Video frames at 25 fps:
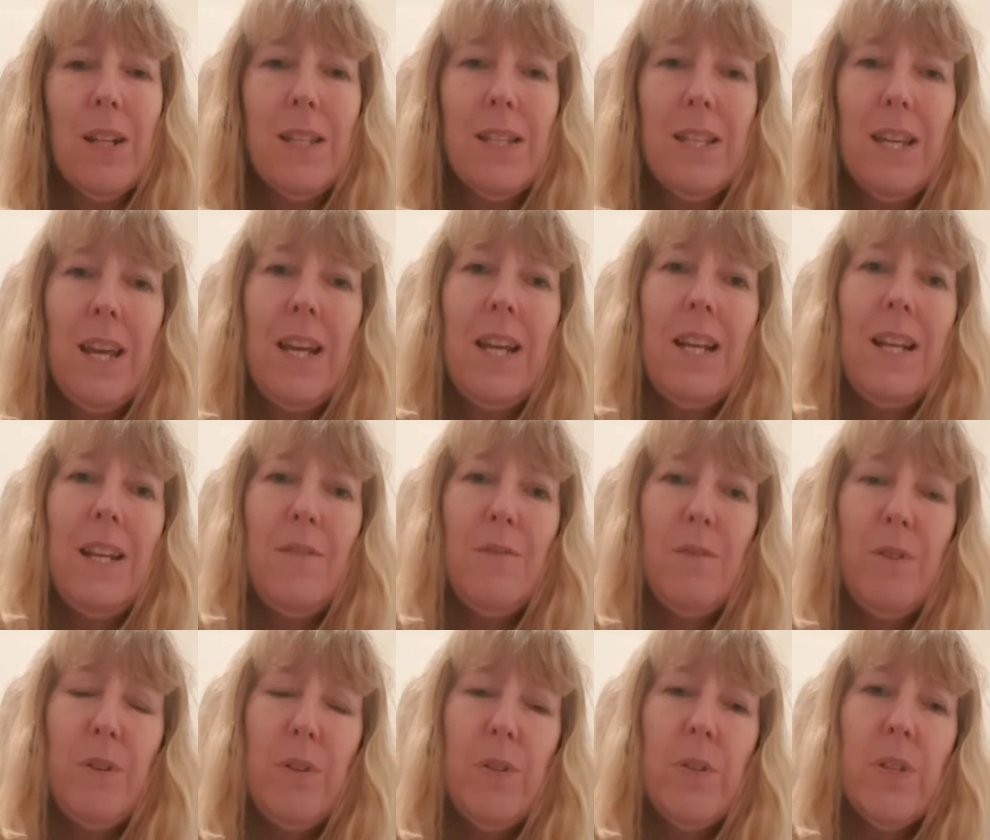daily
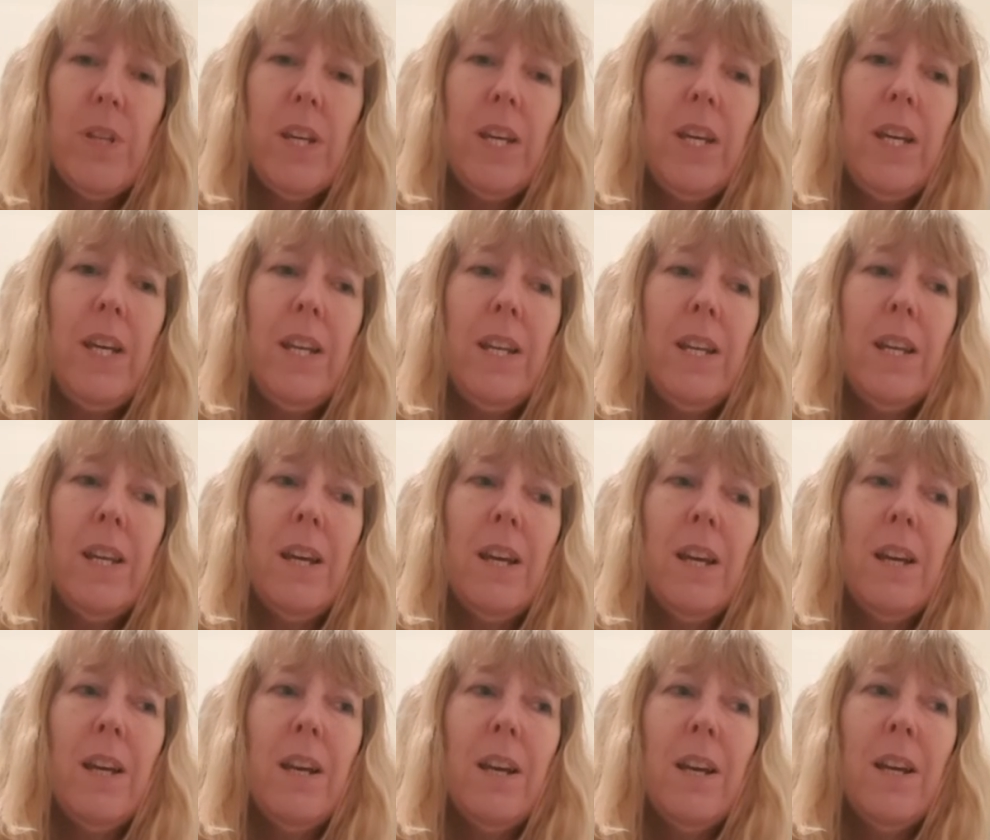routine
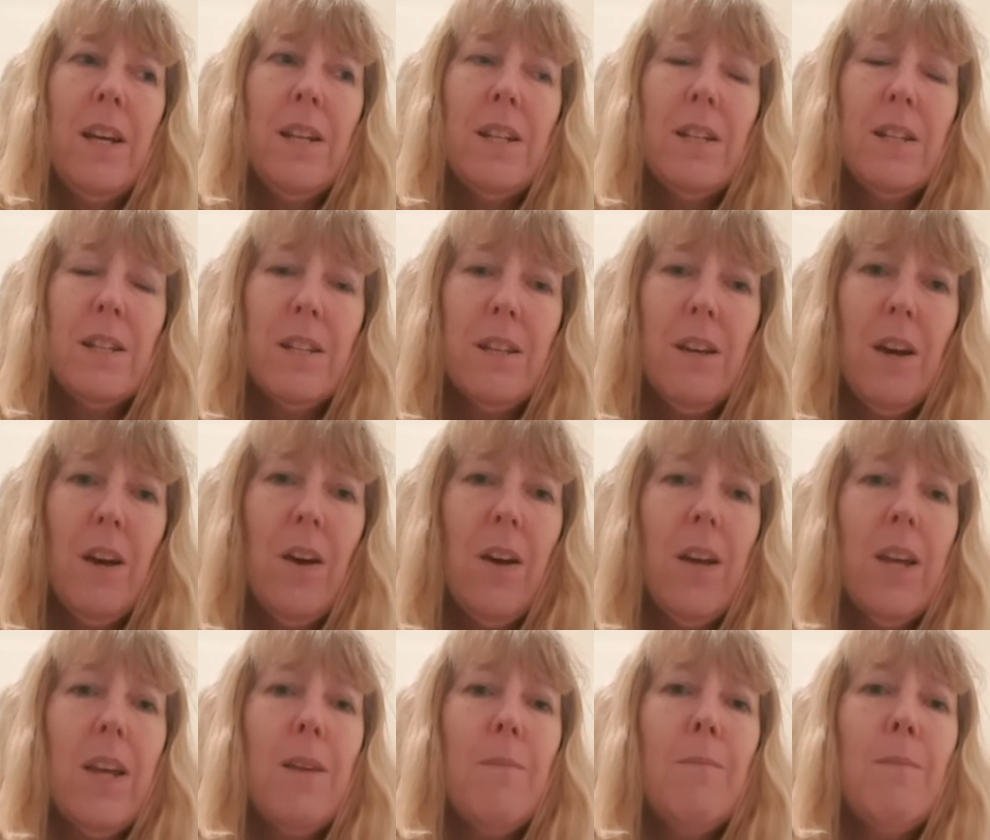
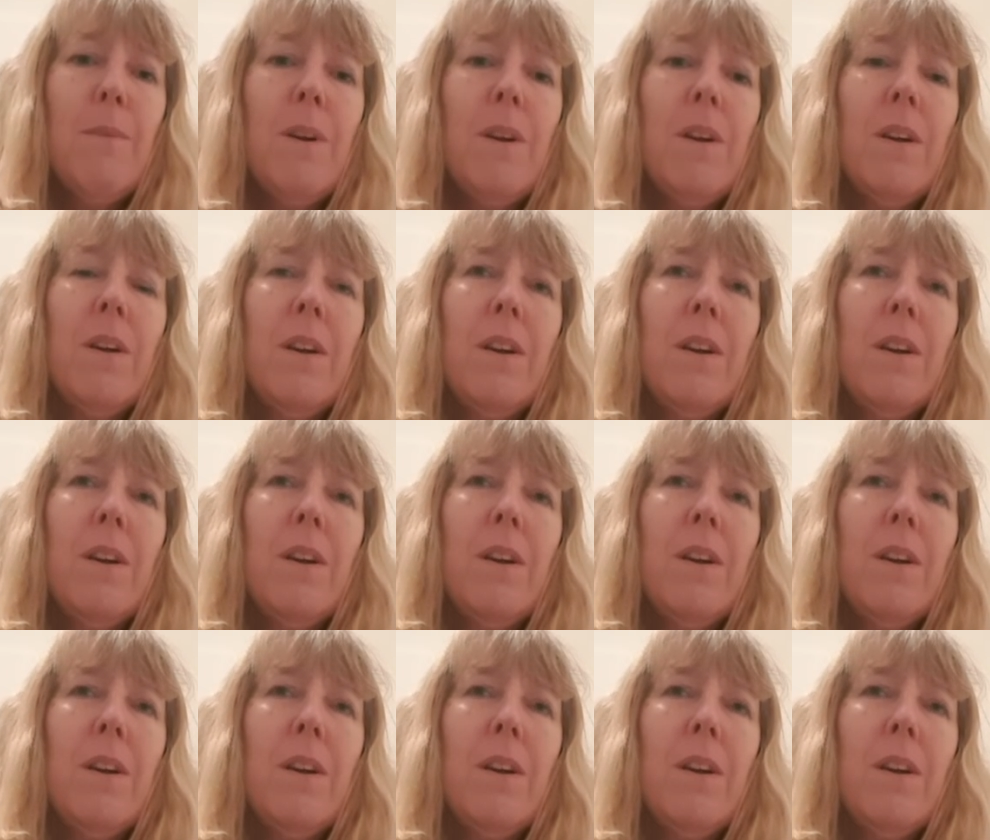time